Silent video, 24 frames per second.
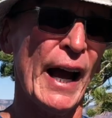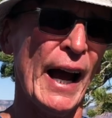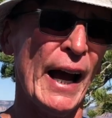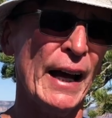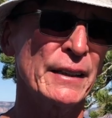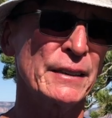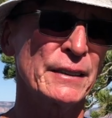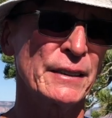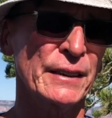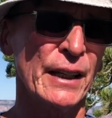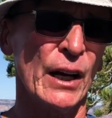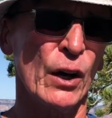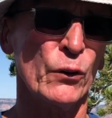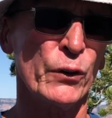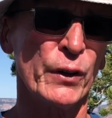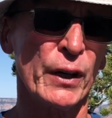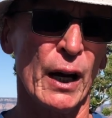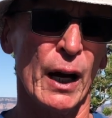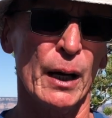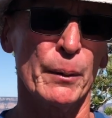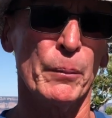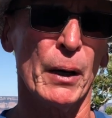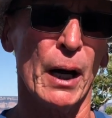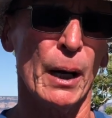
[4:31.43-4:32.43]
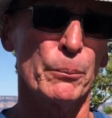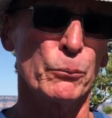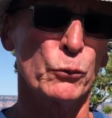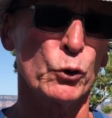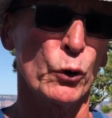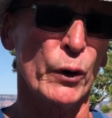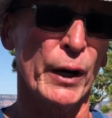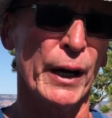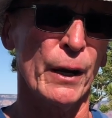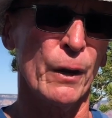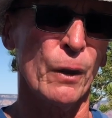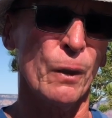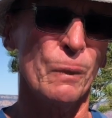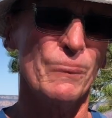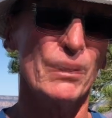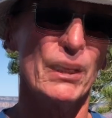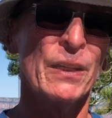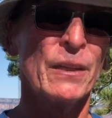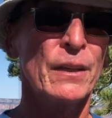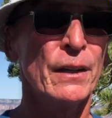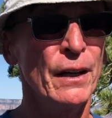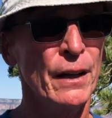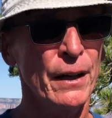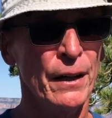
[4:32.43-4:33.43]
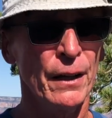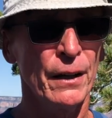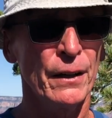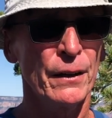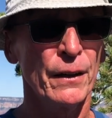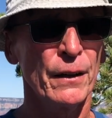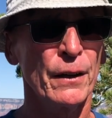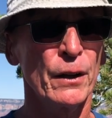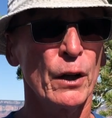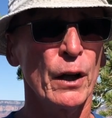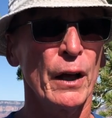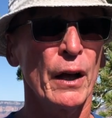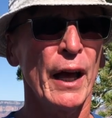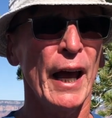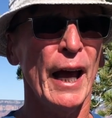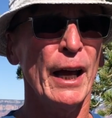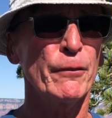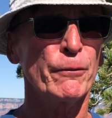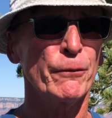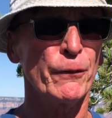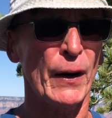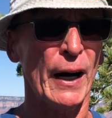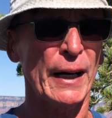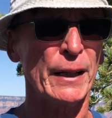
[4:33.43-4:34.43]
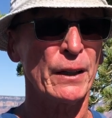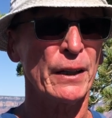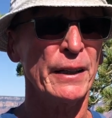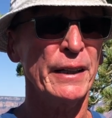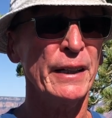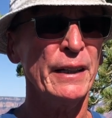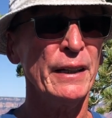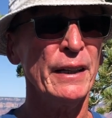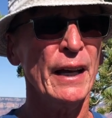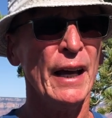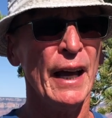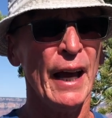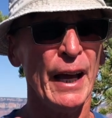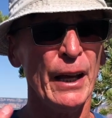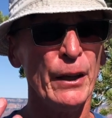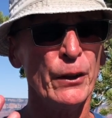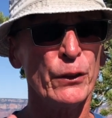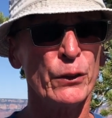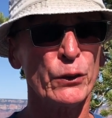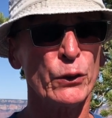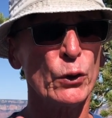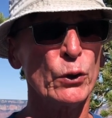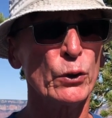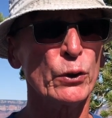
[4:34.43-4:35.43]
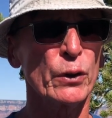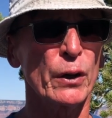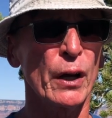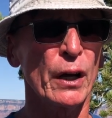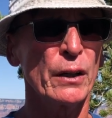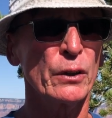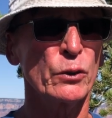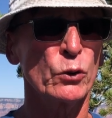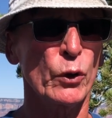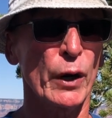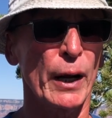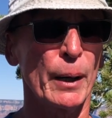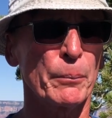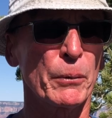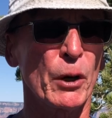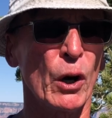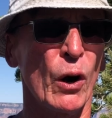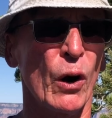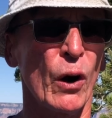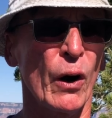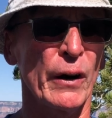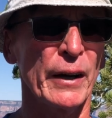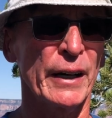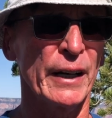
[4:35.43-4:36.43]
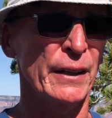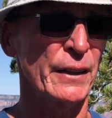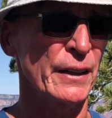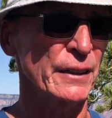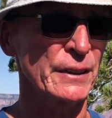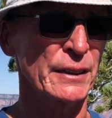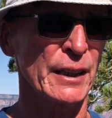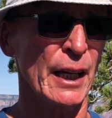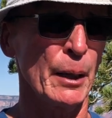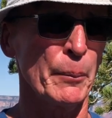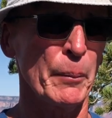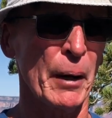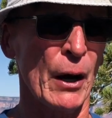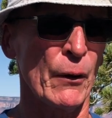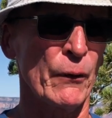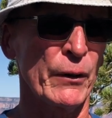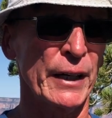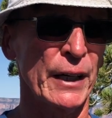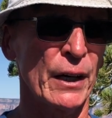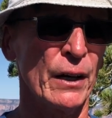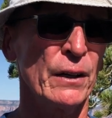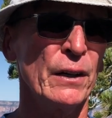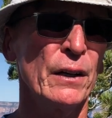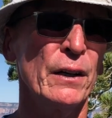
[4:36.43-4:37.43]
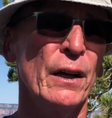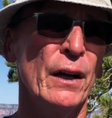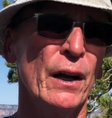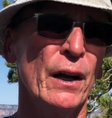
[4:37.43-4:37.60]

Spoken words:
at South Kaibab Trail. And finally, a third tram car in the same area,